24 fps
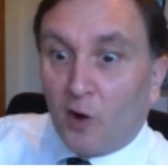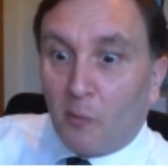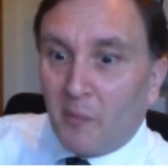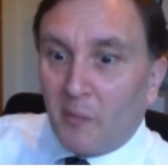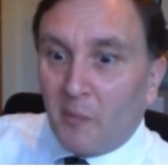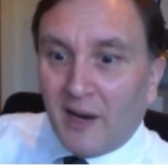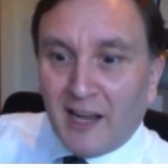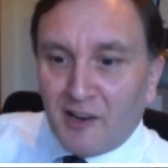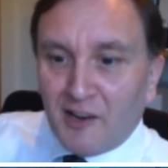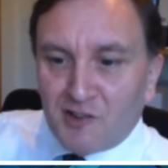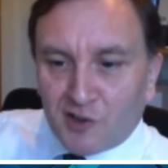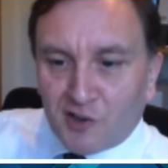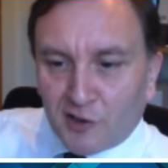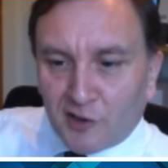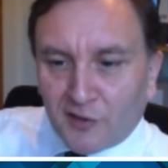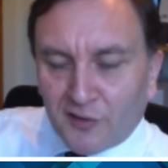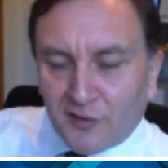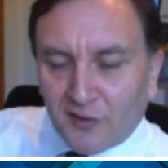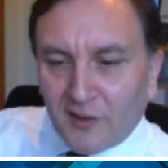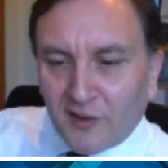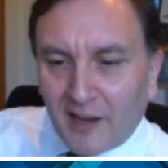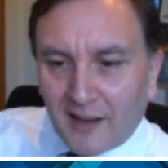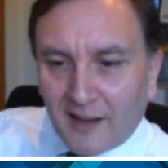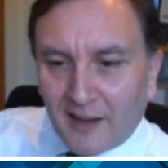it's not
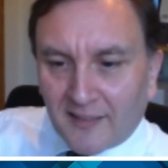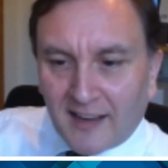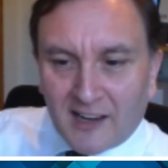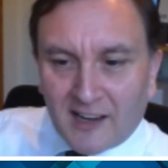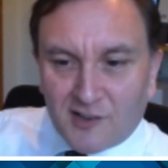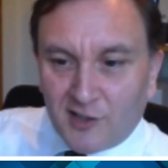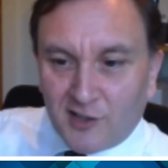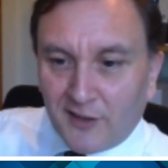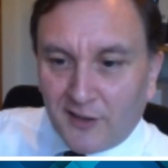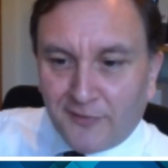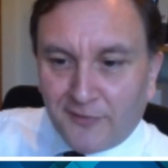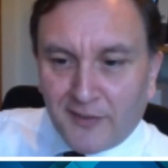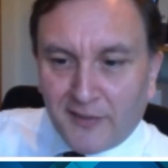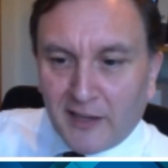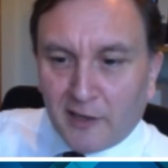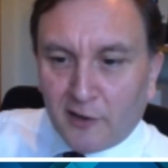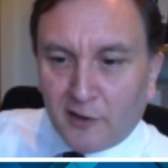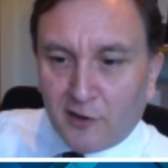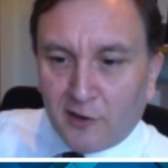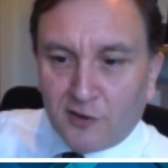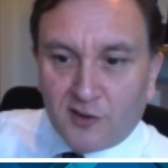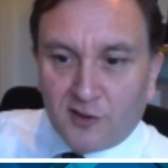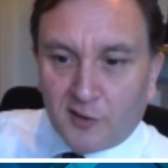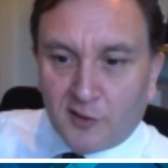malicious. It's actually
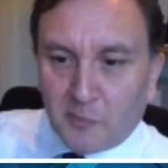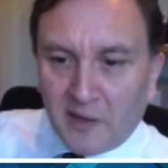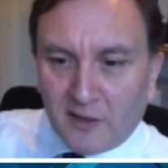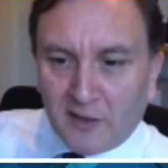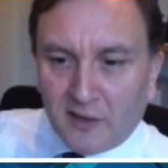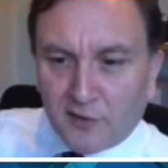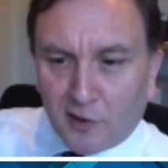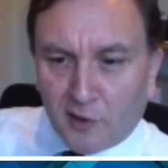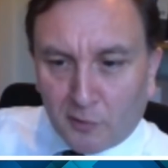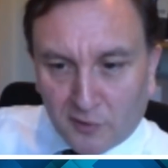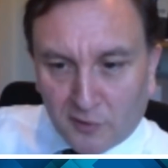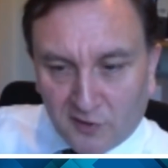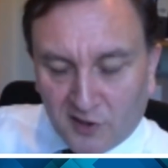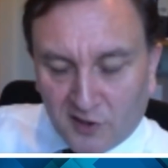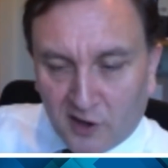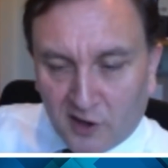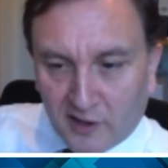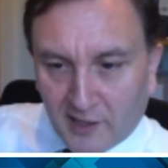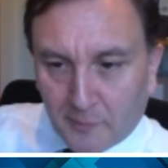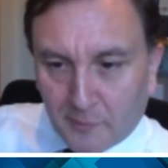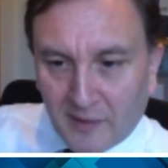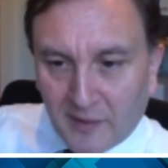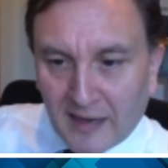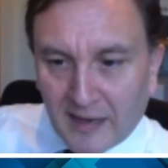fee earners just being told to
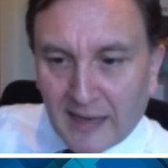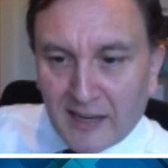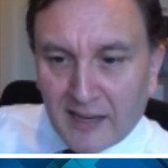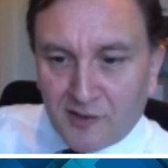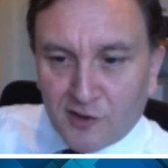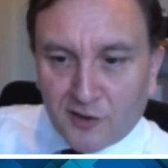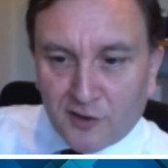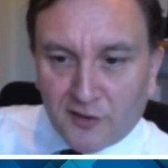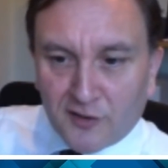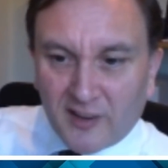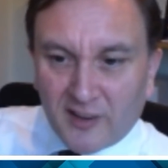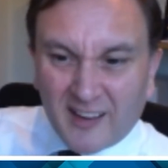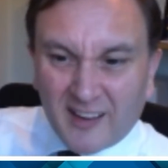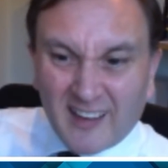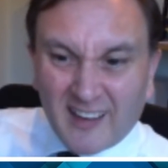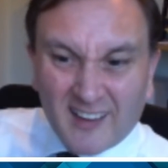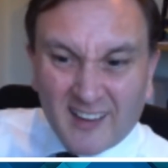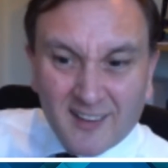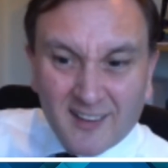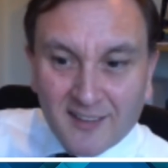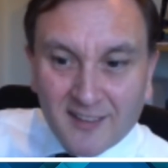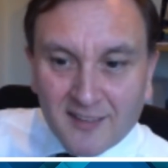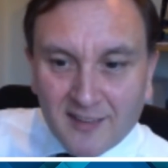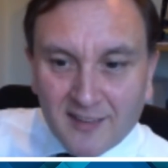tidy up their ledgers, and they
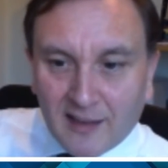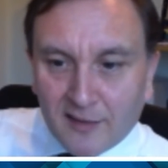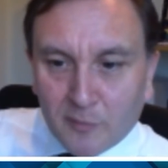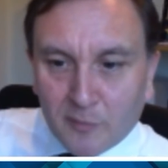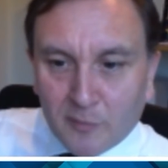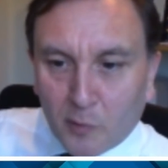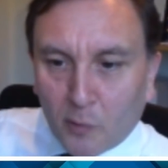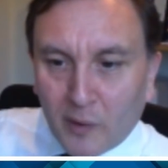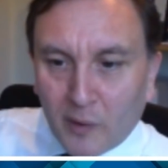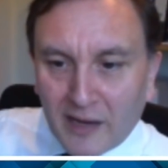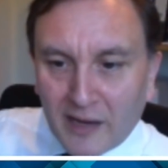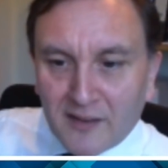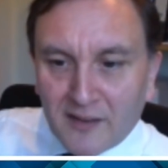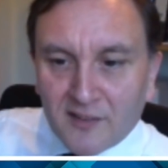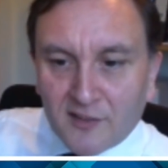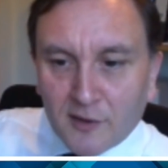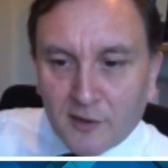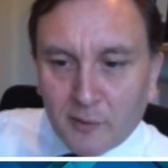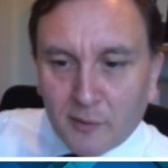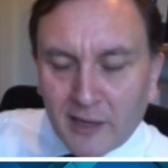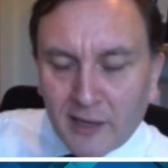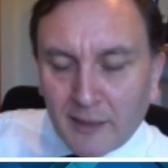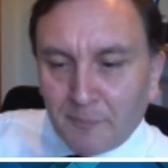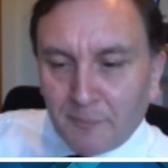think it's a sensible way
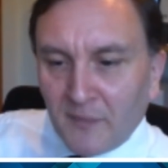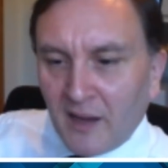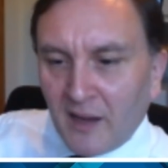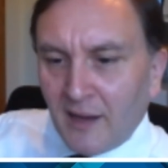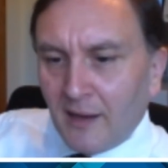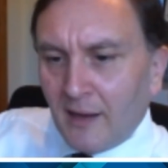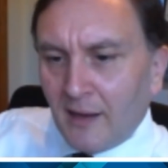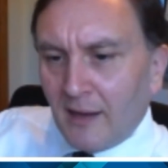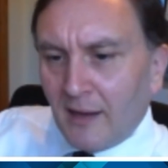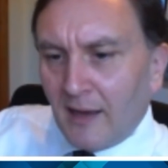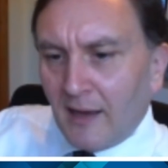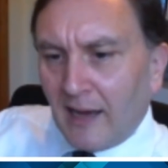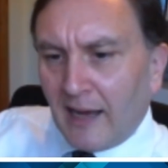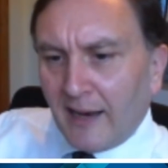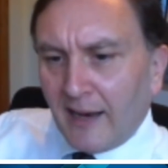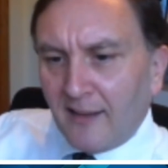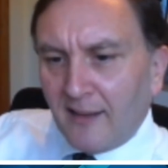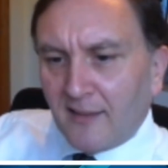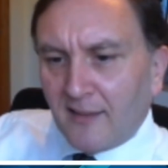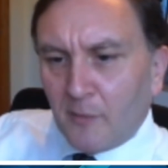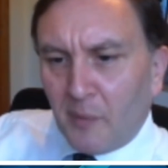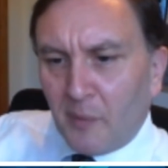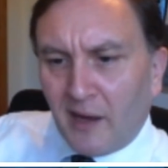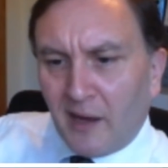to do it.
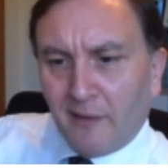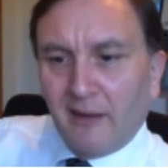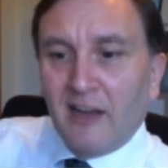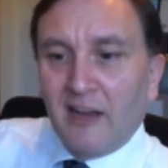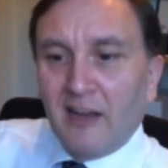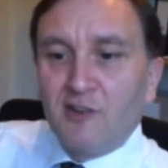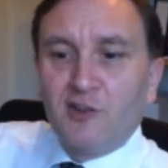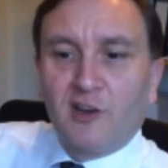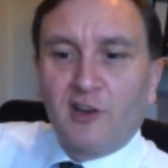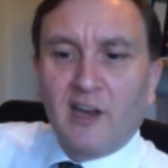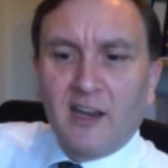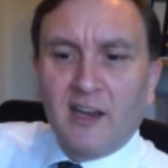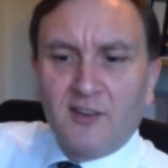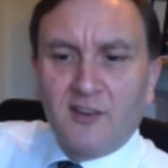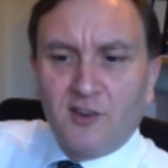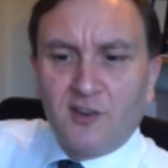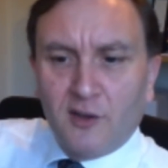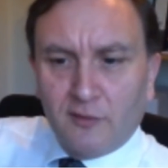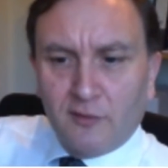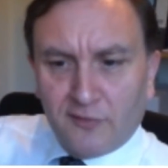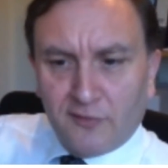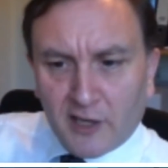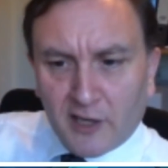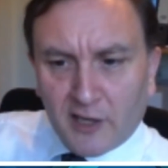And it's about
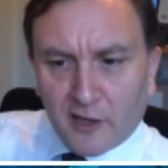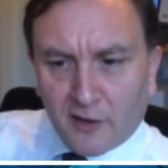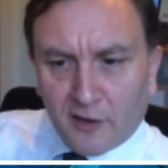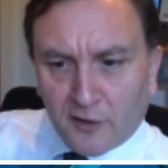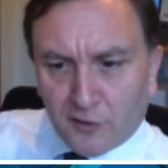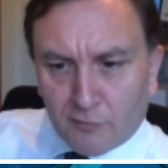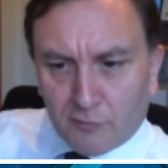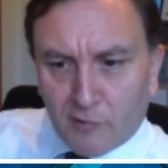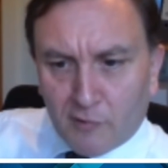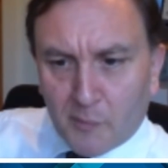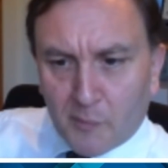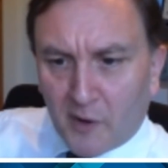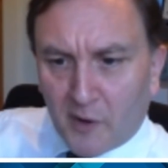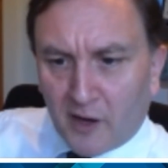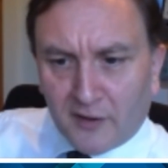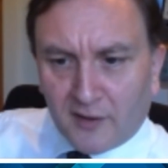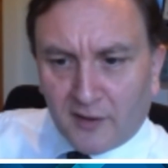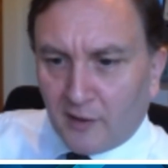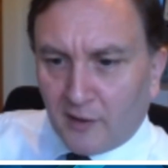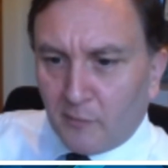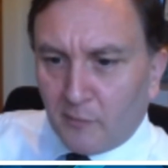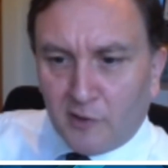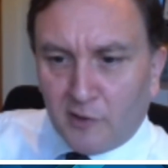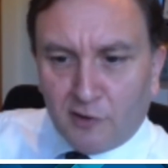educating fee earners and
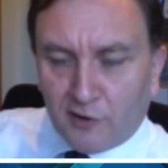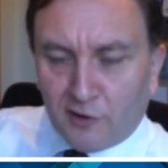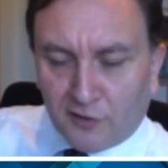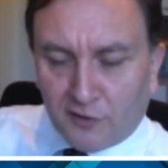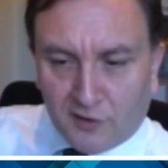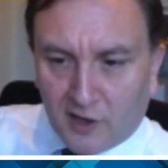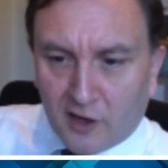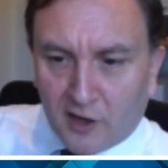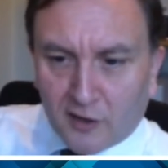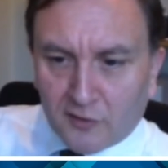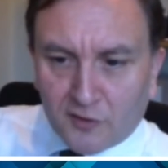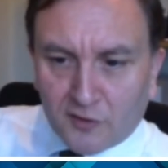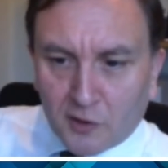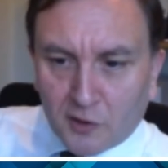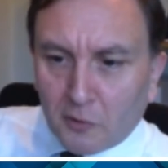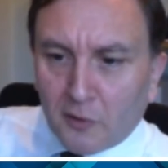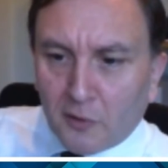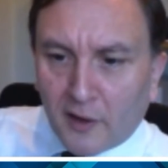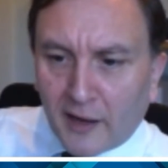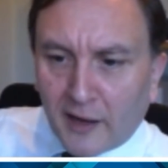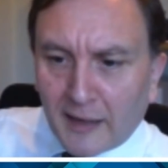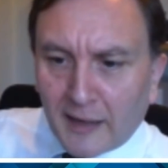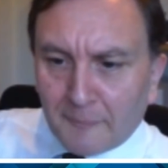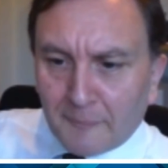reminding them you just can't
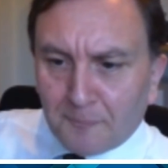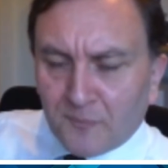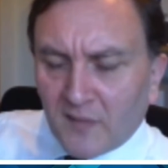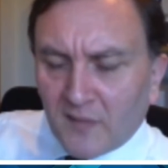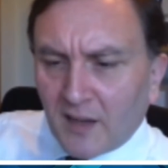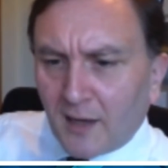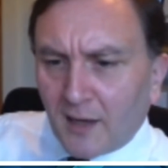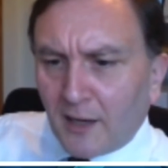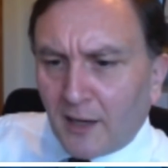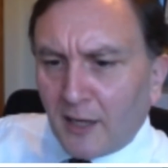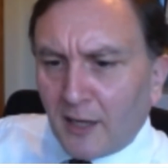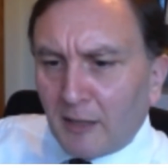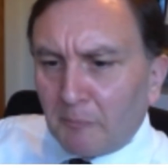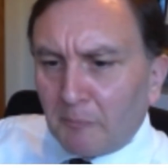do that.